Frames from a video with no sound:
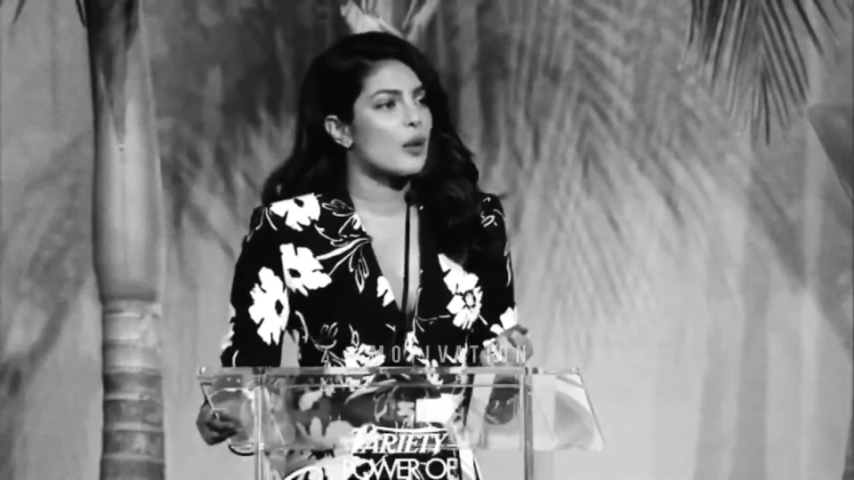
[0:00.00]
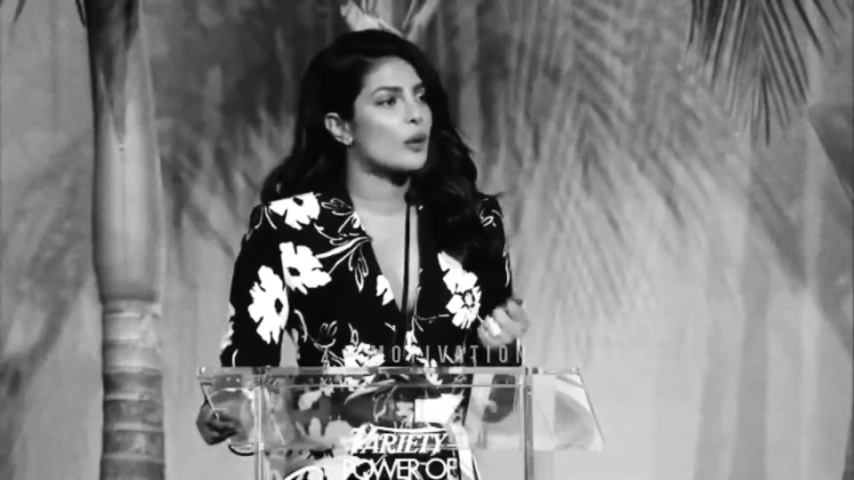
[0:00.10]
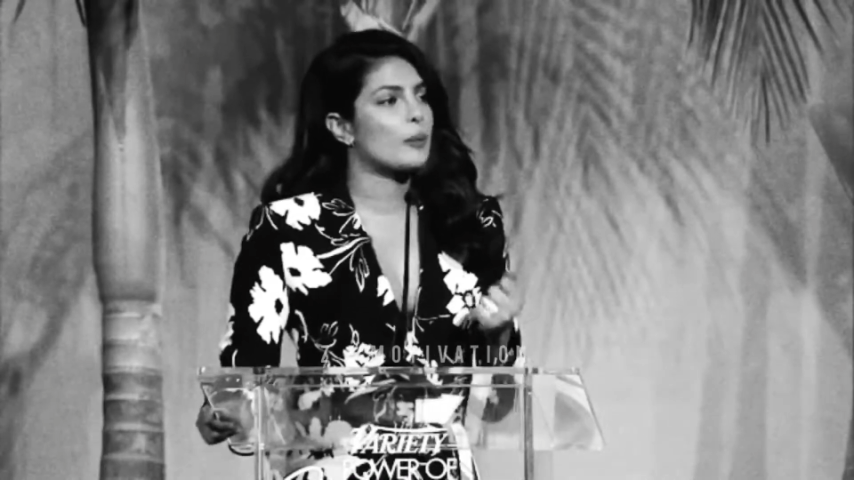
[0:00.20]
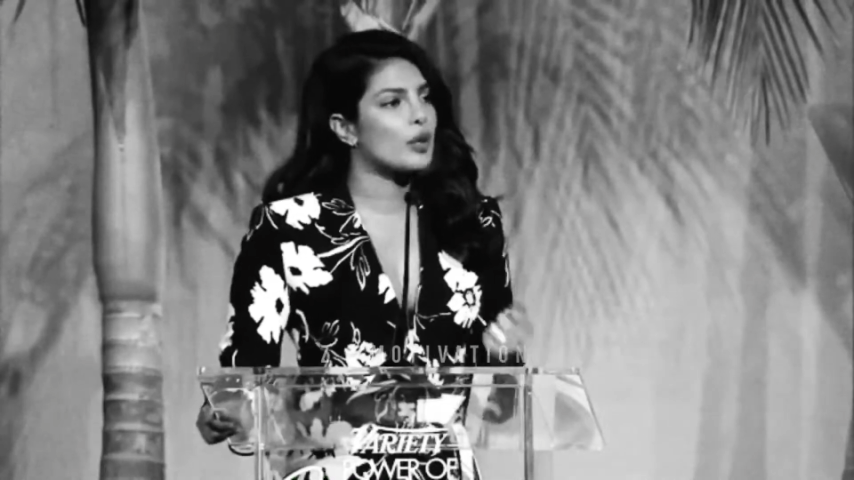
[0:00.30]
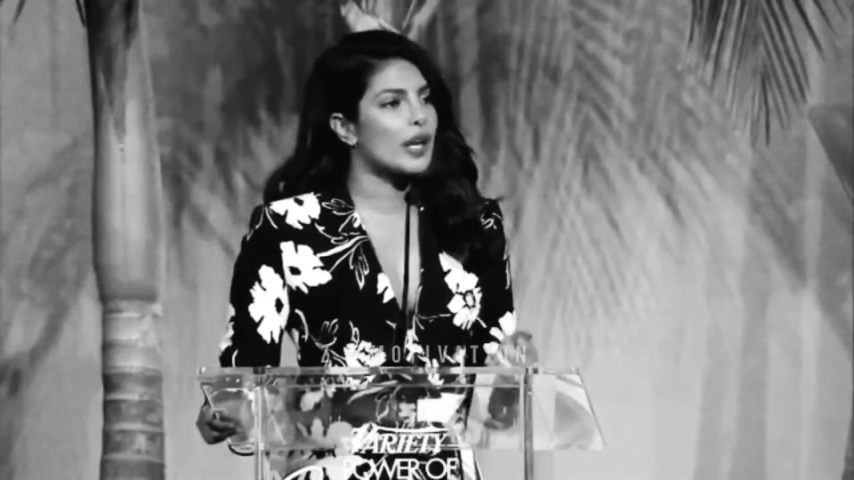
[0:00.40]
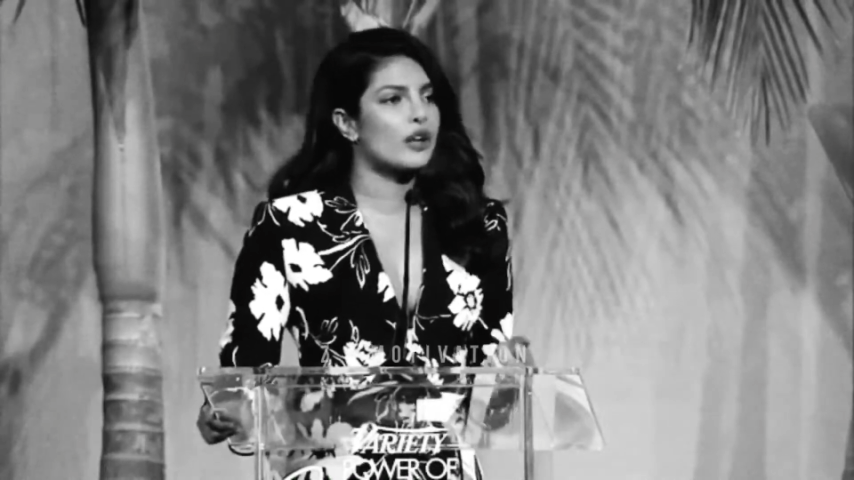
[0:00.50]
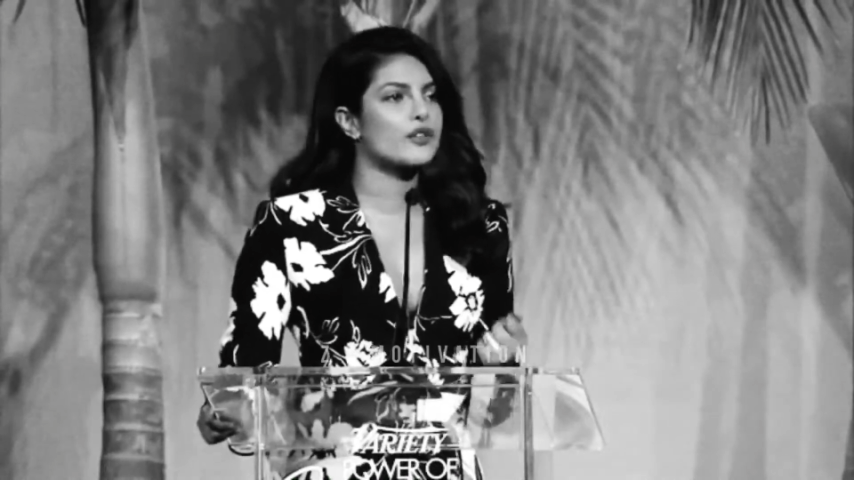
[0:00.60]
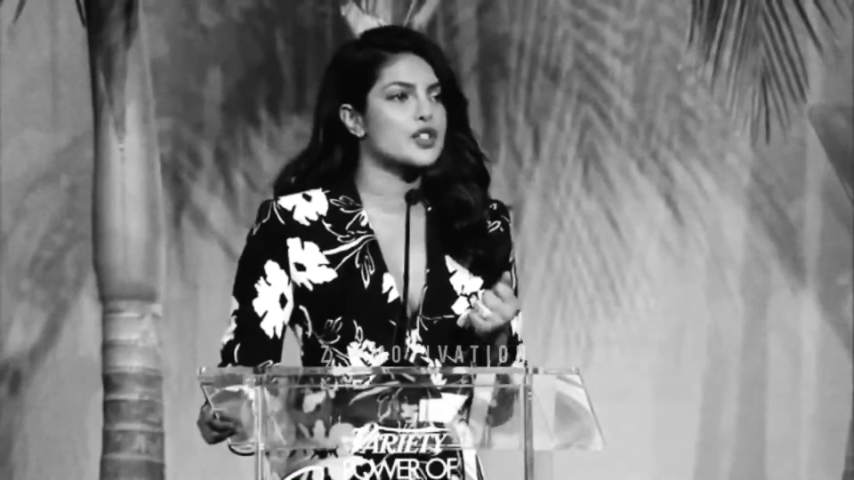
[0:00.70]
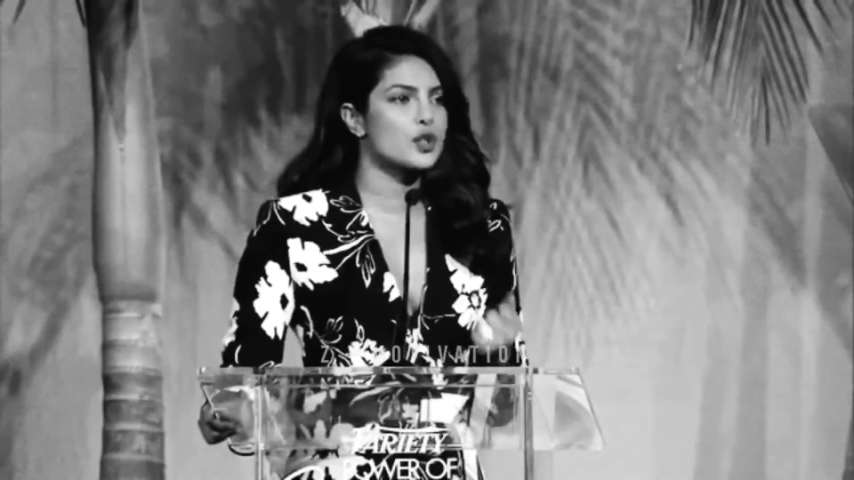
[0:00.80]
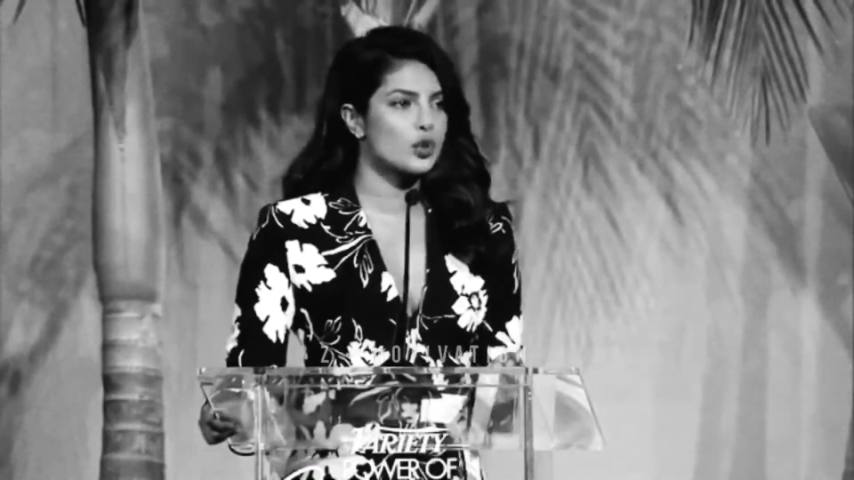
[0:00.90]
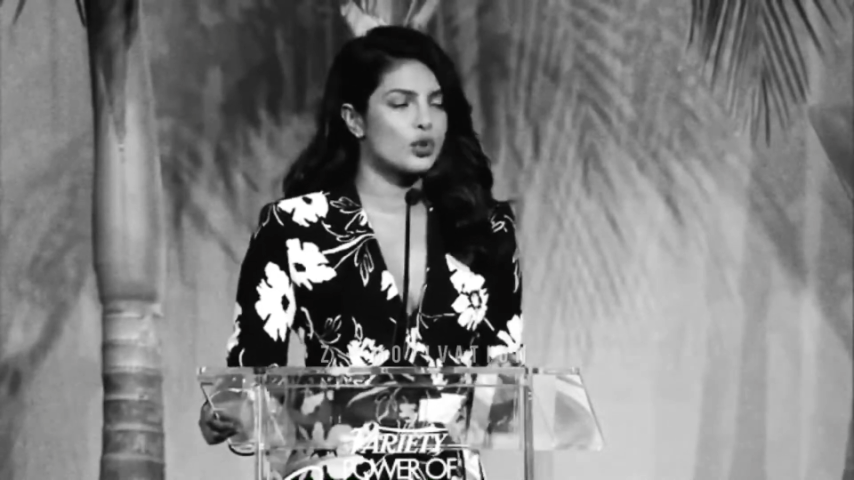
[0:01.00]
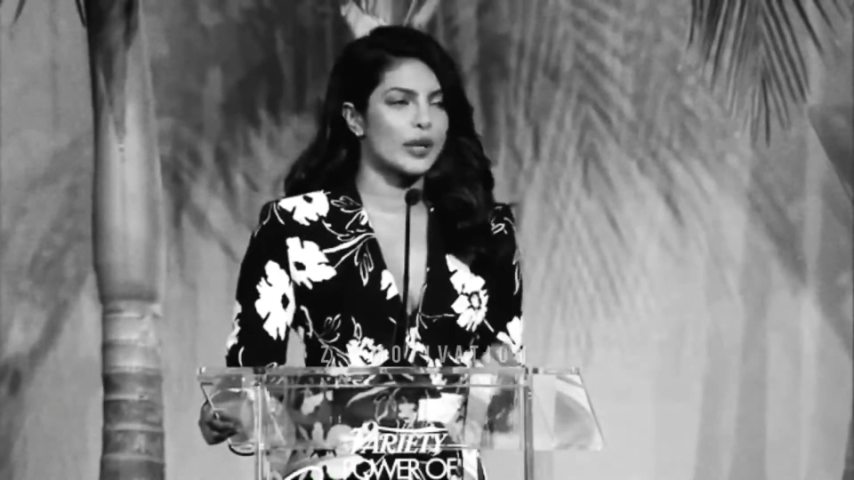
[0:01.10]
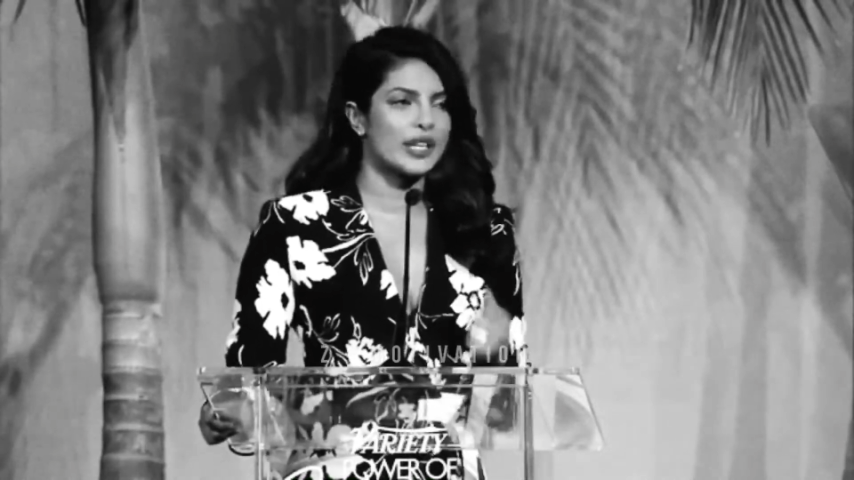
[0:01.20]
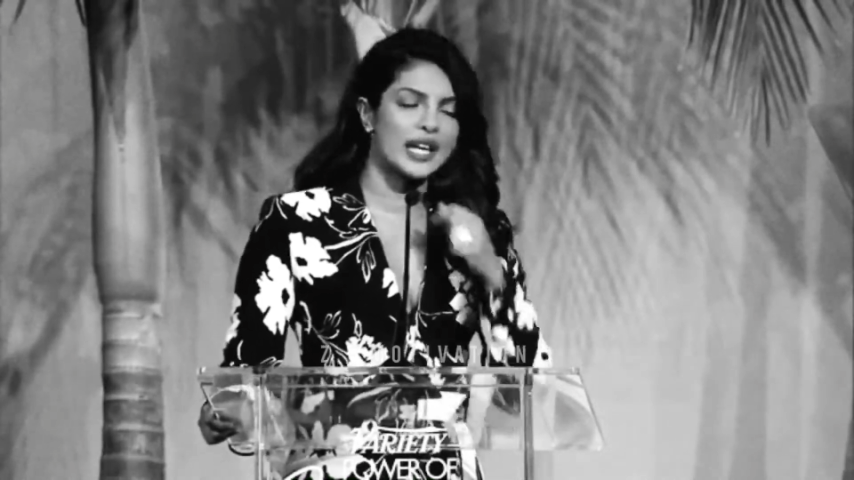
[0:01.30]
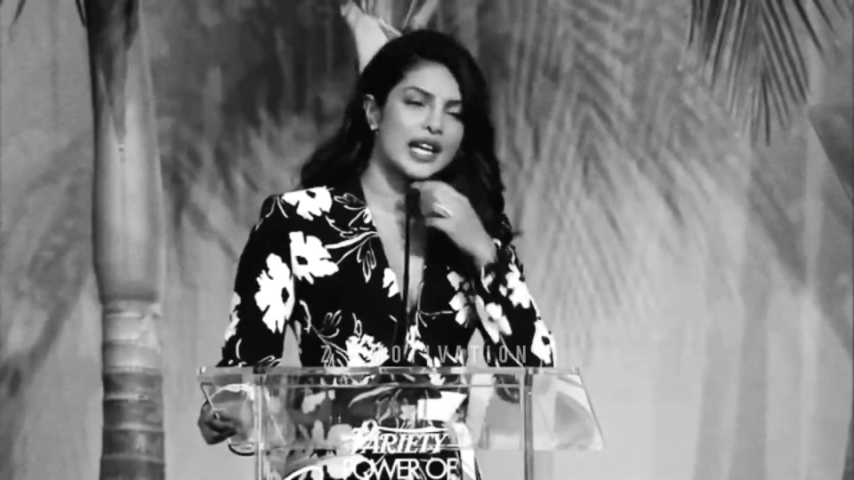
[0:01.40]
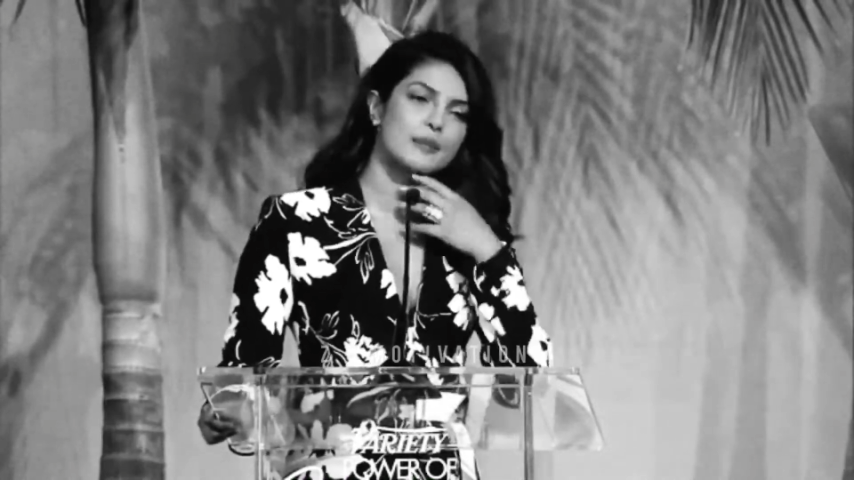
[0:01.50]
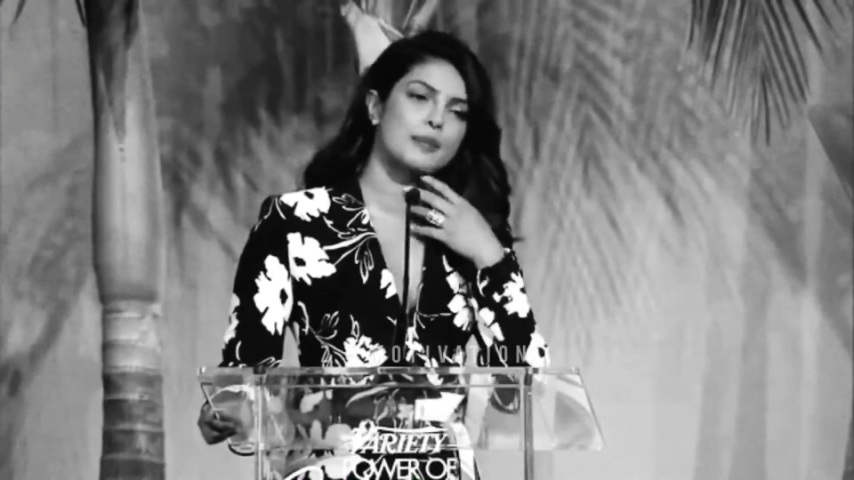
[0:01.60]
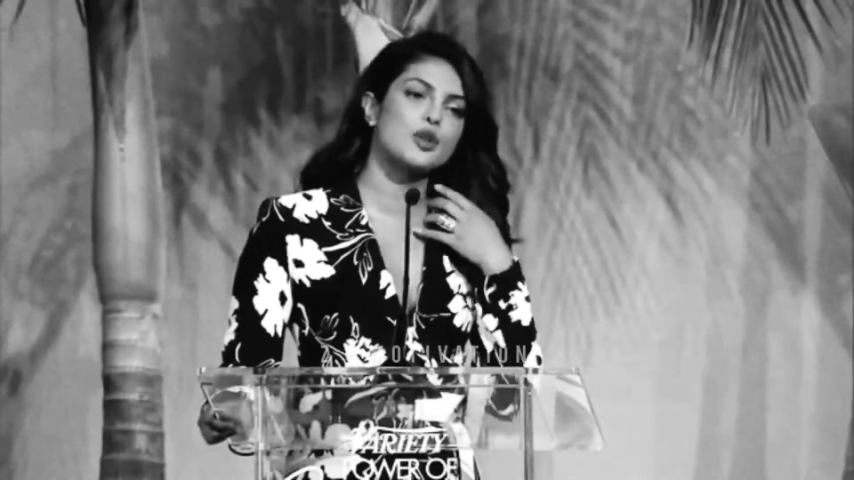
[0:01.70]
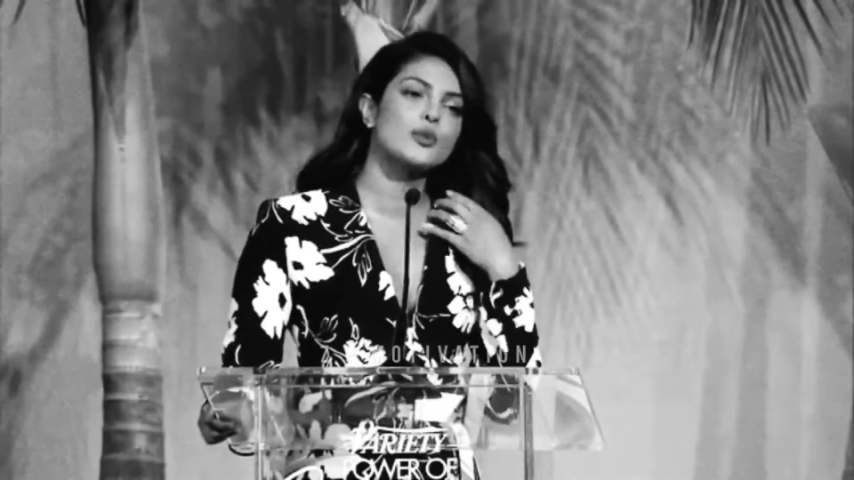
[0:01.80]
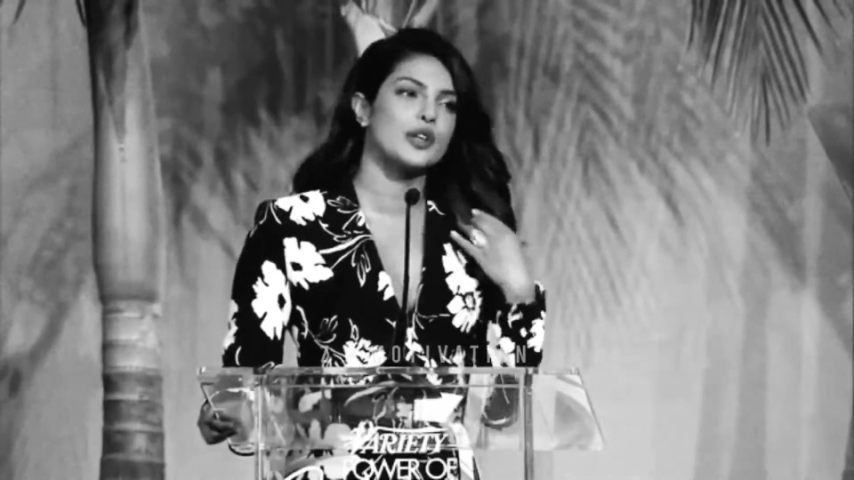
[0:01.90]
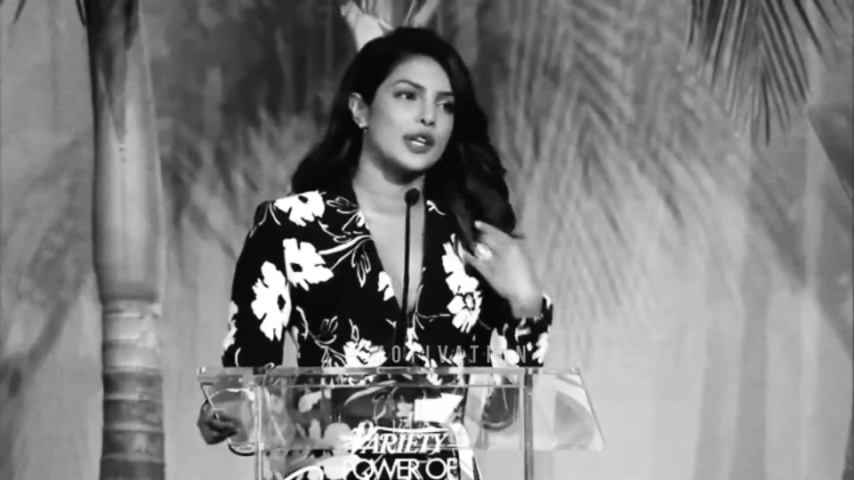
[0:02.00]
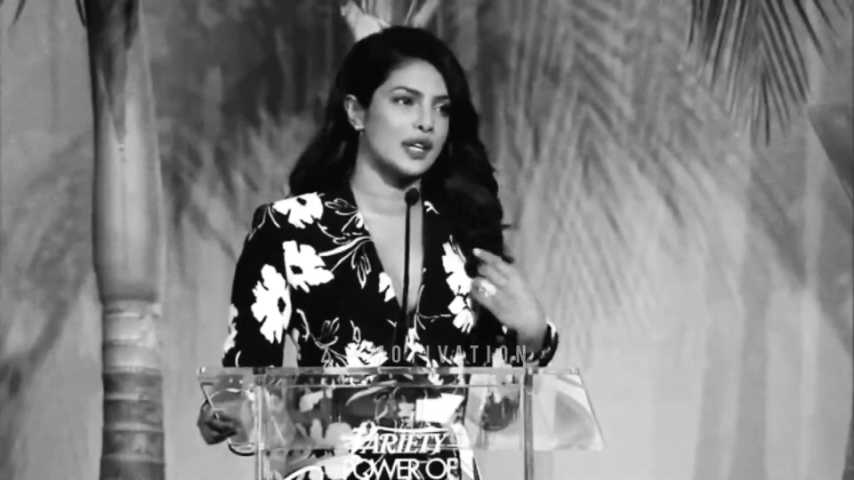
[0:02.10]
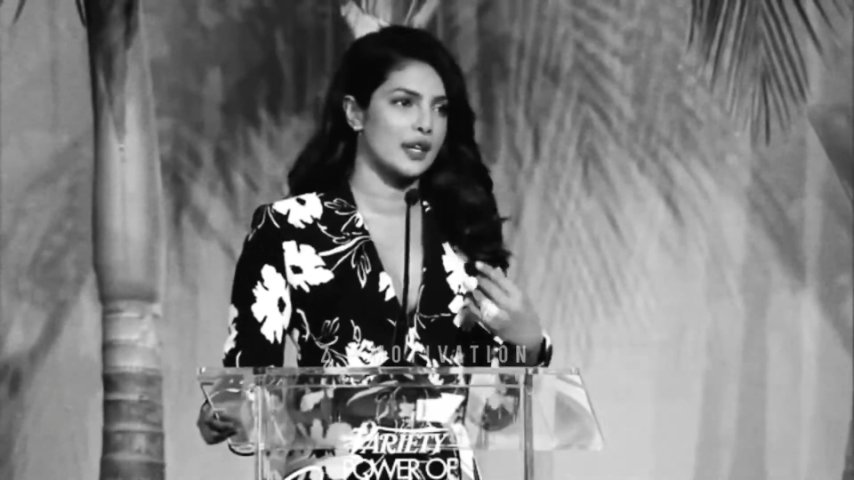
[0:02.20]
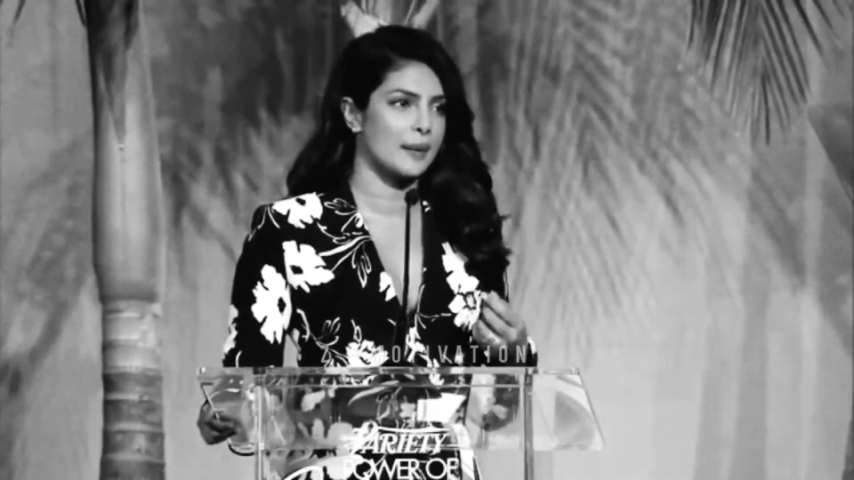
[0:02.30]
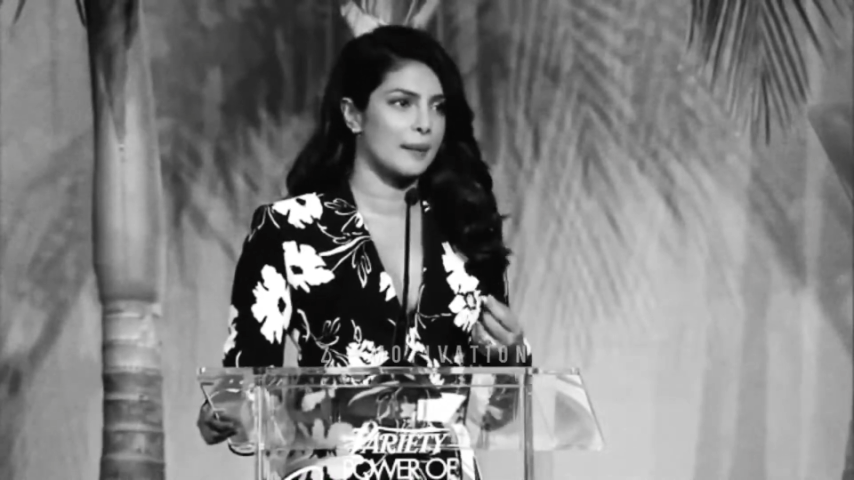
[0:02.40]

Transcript: were pulled out of school when they hit puberty